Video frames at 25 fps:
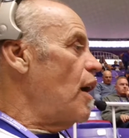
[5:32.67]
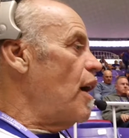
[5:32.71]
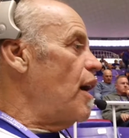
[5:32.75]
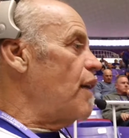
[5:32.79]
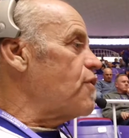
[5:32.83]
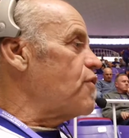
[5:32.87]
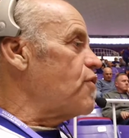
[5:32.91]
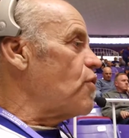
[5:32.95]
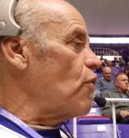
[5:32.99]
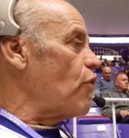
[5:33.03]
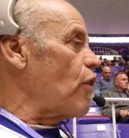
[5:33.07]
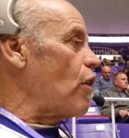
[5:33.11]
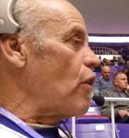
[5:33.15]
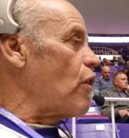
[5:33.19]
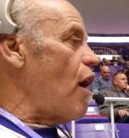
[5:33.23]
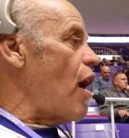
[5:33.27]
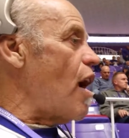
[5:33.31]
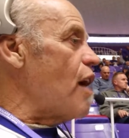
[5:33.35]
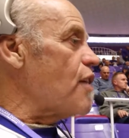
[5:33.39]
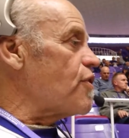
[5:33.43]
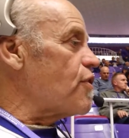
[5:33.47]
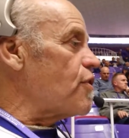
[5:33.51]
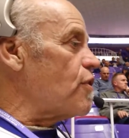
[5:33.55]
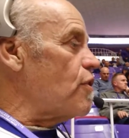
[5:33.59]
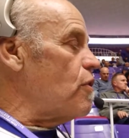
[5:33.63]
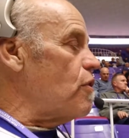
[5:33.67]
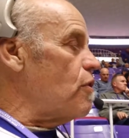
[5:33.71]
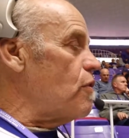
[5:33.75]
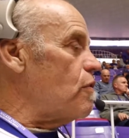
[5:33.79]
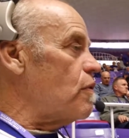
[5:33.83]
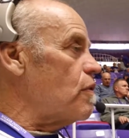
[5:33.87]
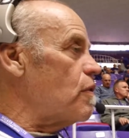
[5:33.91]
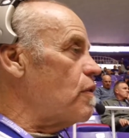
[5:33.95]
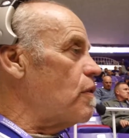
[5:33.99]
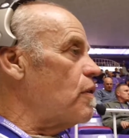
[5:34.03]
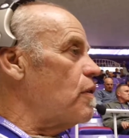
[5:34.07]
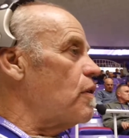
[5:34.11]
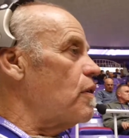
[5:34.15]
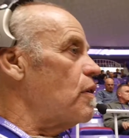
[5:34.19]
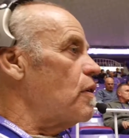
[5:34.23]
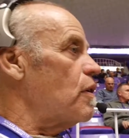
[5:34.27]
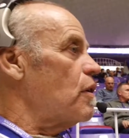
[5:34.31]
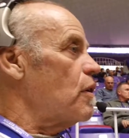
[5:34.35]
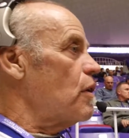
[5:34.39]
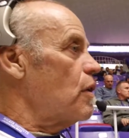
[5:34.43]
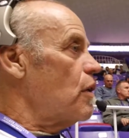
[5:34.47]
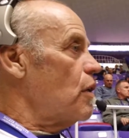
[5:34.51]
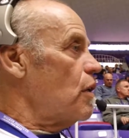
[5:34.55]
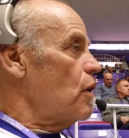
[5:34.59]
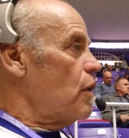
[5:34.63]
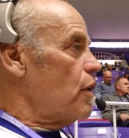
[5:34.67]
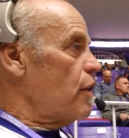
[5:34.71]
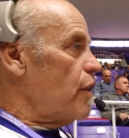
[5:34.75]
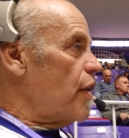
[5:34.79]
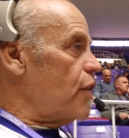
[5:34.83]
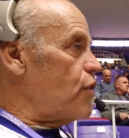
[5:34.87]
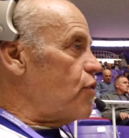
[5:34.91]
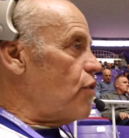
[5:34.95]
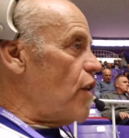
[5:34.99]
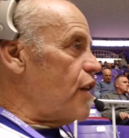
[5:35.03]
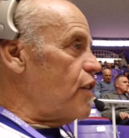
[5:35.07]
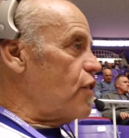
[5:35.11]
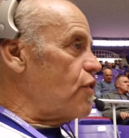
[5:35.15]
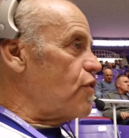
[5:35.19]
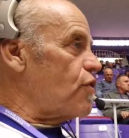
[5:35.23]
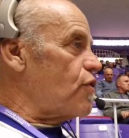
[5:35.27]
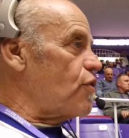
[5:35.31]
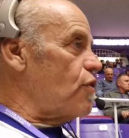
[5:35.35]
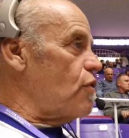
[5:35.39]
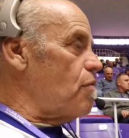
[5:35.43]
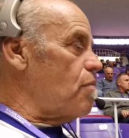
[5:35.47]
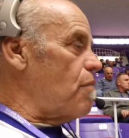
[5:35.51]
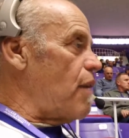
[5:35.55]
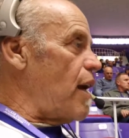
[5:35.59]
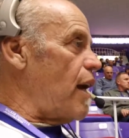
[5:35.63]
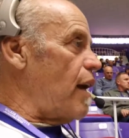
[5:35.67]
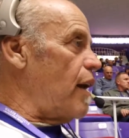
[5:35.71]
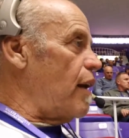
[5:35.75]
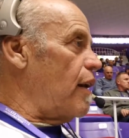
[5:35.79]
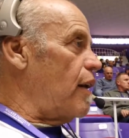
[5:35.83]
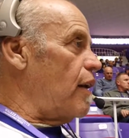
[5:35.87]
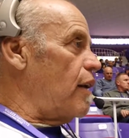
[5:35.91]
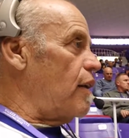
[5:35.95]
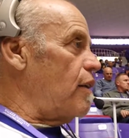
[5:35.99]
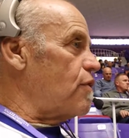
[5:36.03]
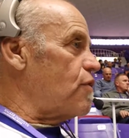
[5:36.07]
And so the lawsuit, they tried to sue Maine,